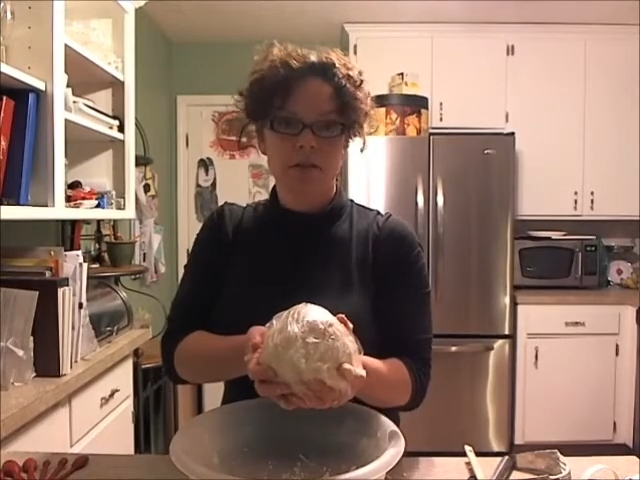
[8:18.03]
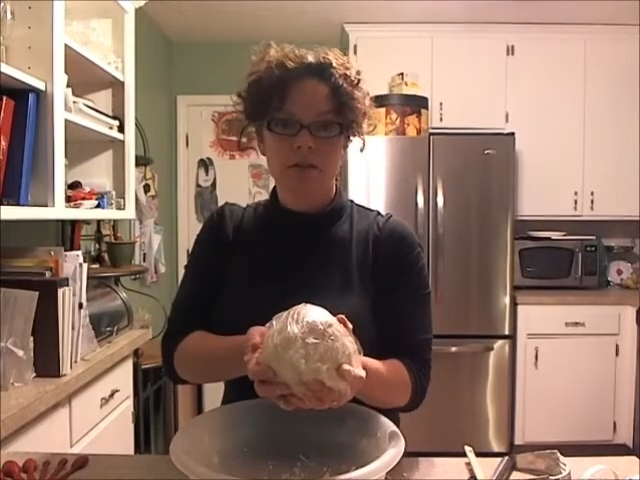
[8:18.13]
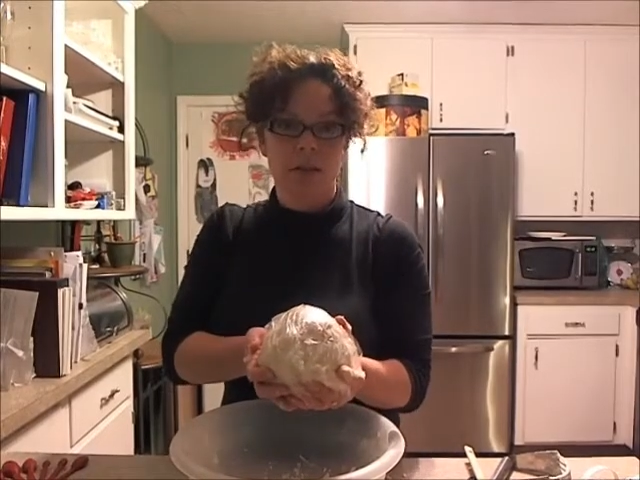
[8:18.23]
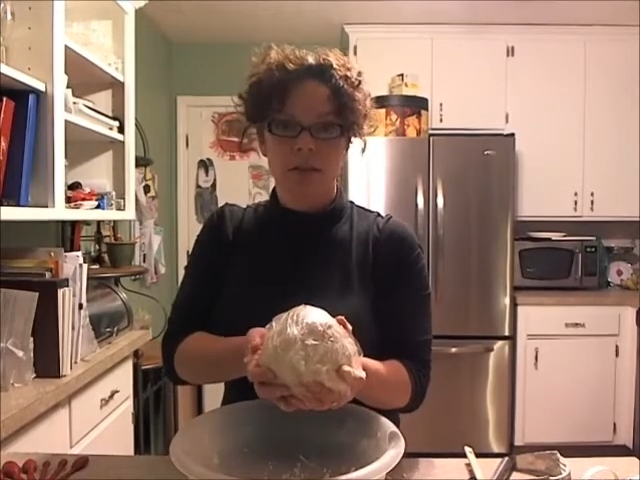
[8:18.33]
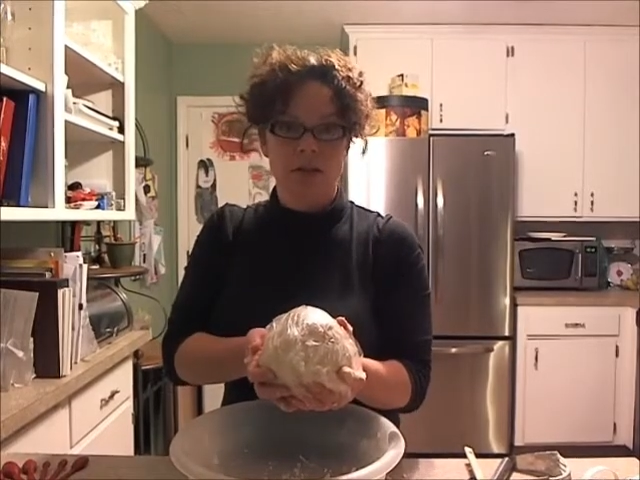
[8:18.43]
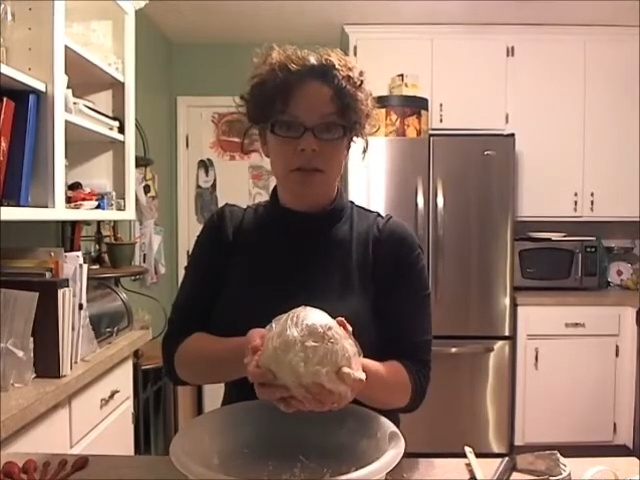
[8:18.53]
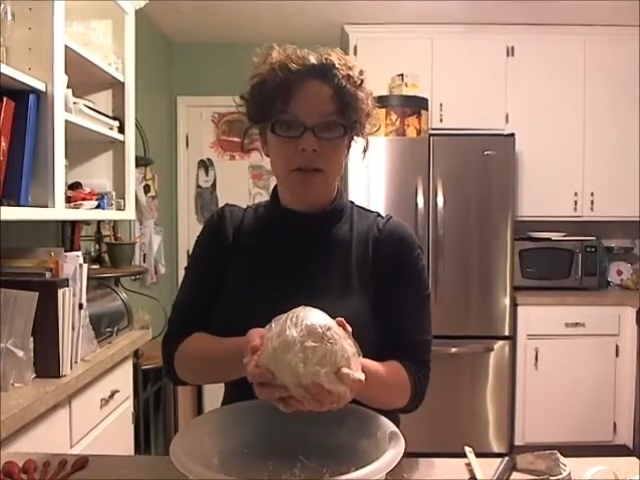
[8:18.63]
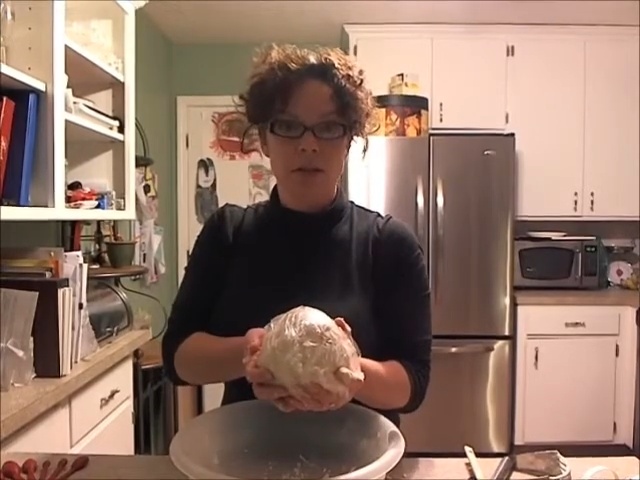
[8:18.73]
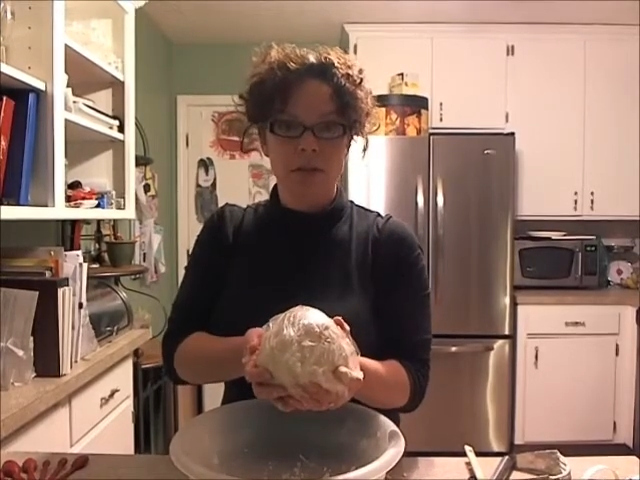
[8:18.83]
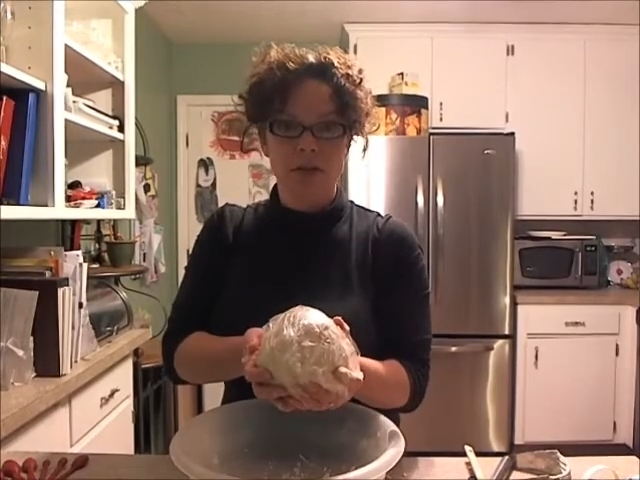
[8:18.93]
I don't know, a
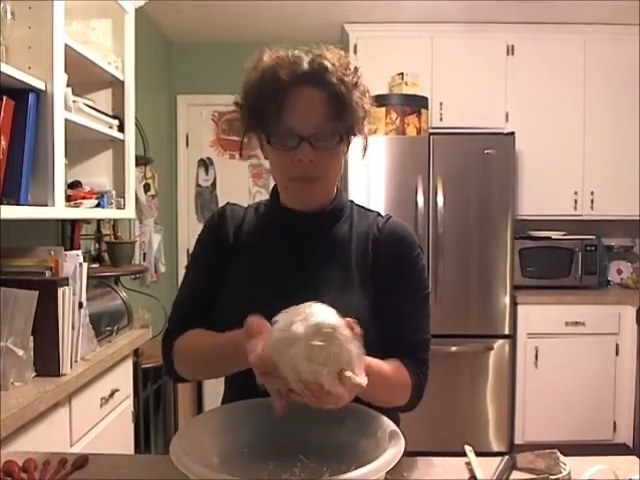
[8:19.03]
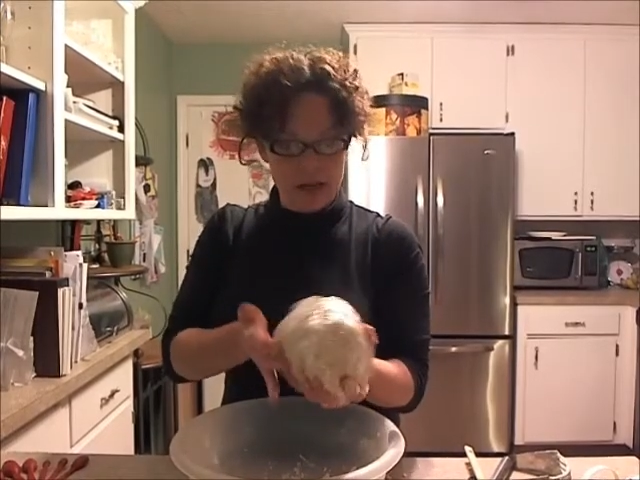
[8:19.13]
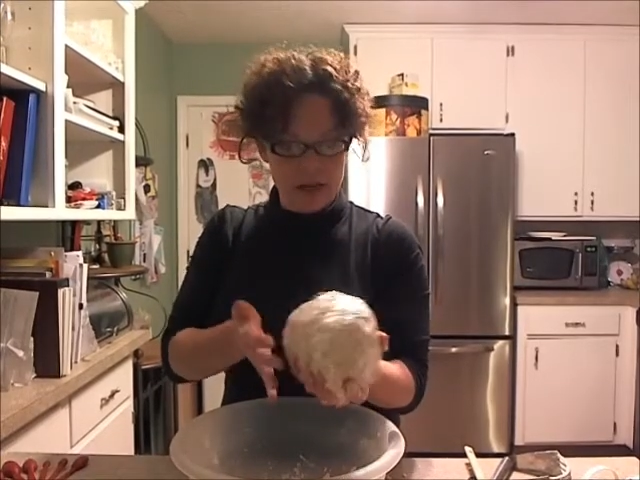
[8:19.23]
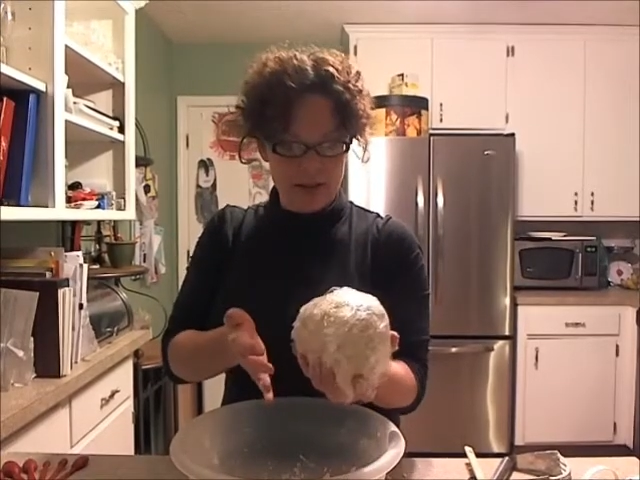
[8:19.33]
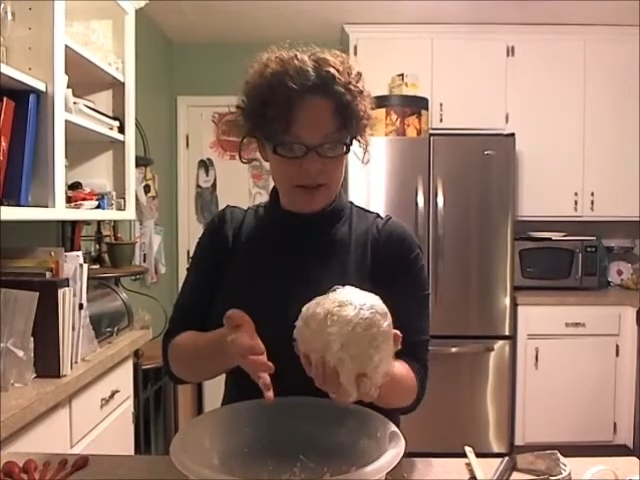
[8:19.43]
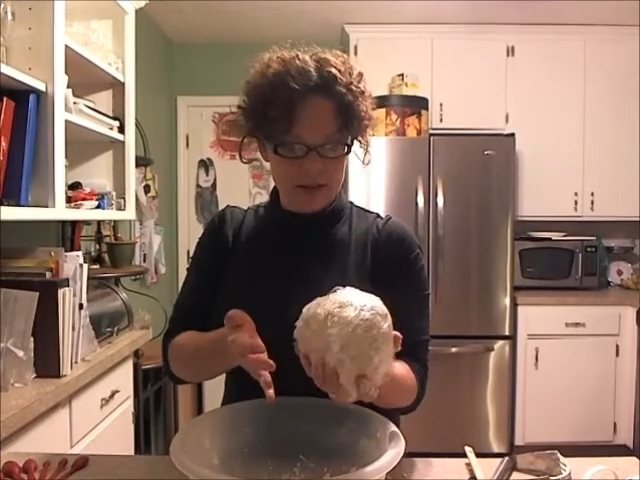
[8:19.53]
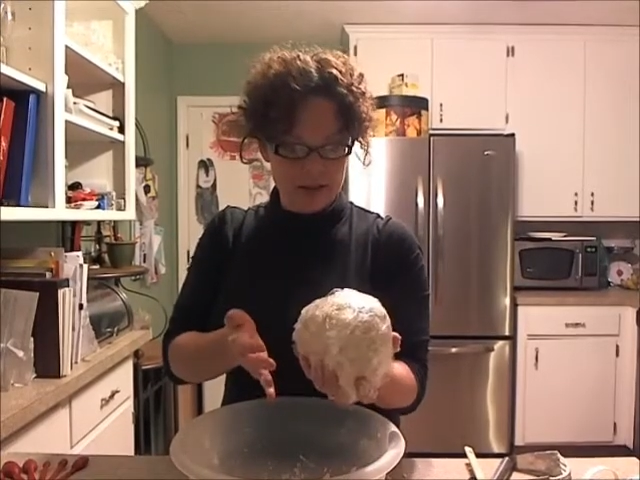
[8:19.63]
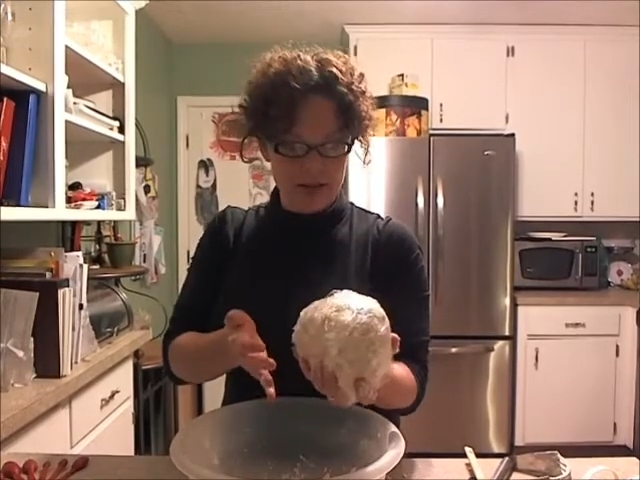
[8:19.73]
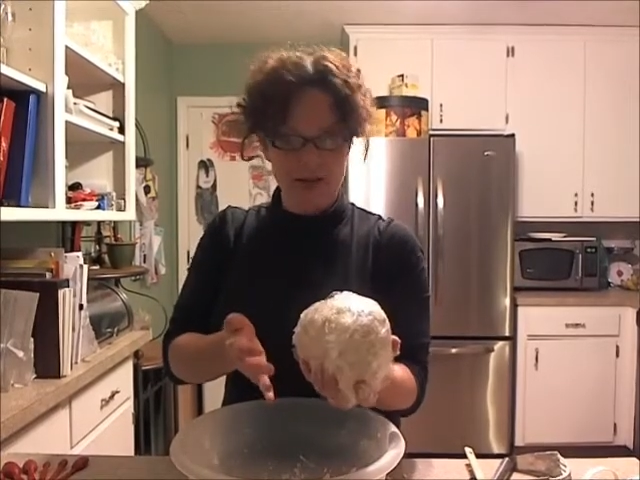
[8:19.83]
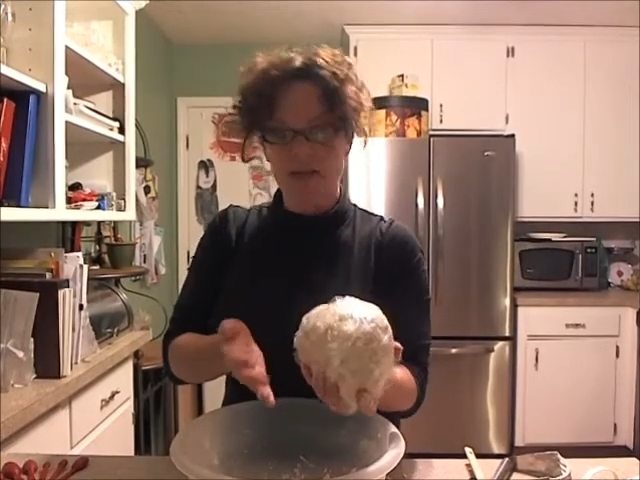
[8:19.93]
couple of months
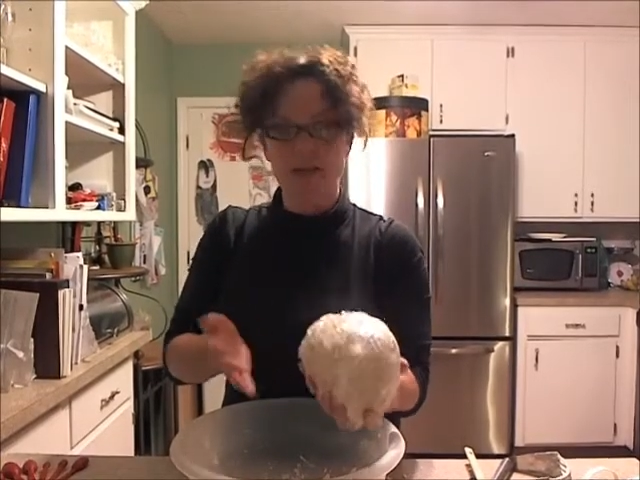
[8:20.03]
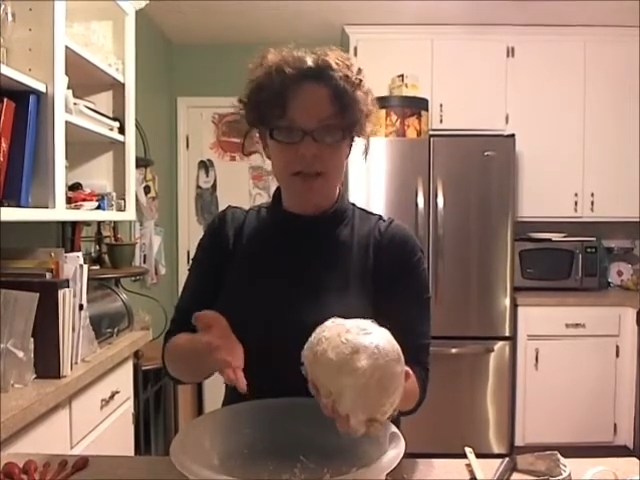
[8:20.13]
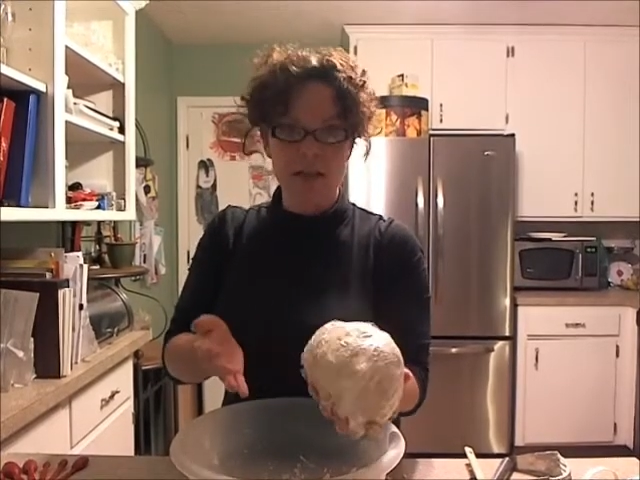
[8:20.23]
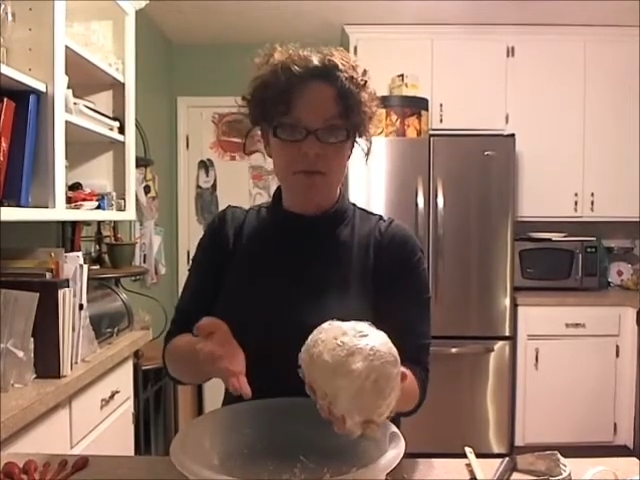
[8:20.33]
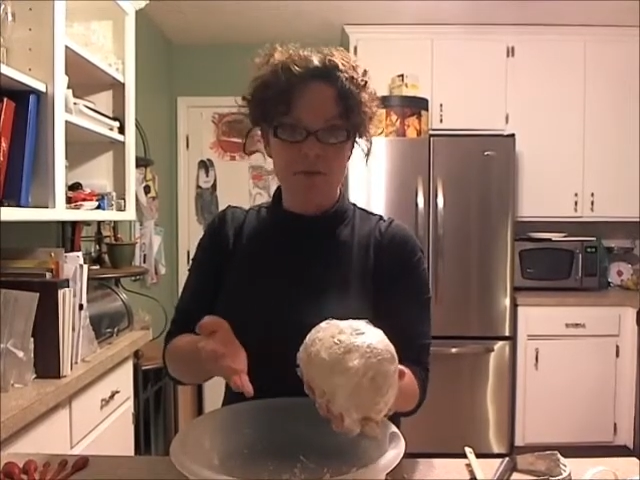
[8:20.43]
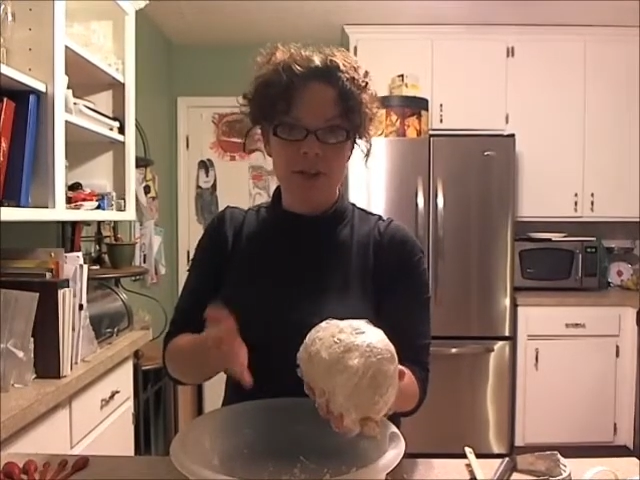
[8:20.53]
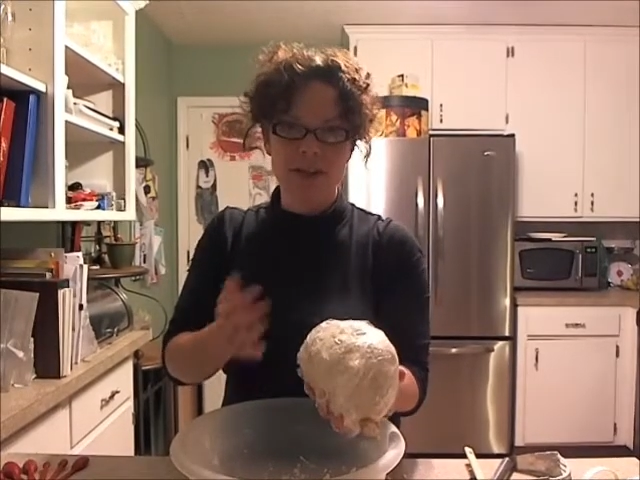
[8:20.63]
in, in a deep freeze.